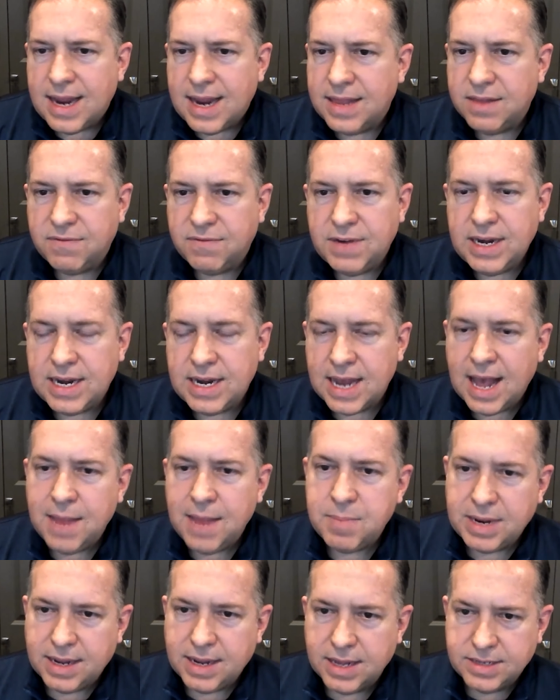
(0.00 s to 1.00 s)
And the
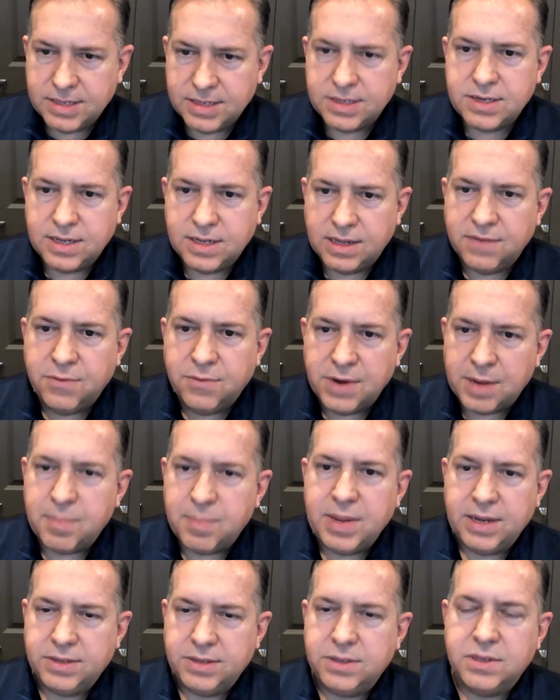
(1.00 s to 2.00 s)
VDI, because it's
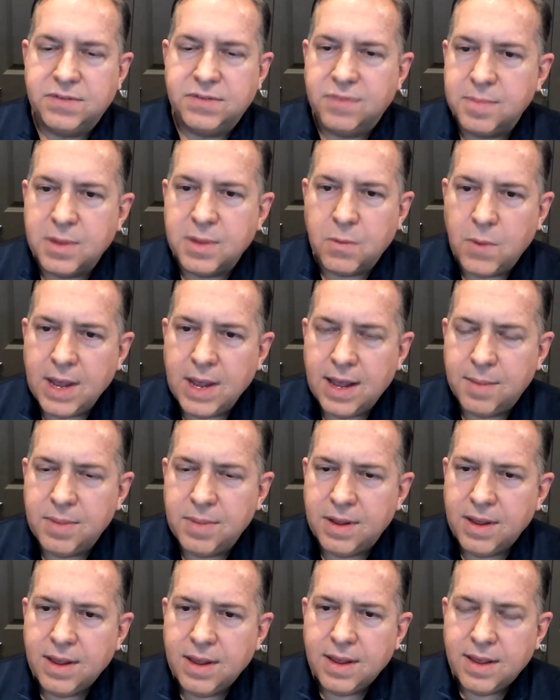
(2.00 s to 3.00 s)
delivering pixels from the web,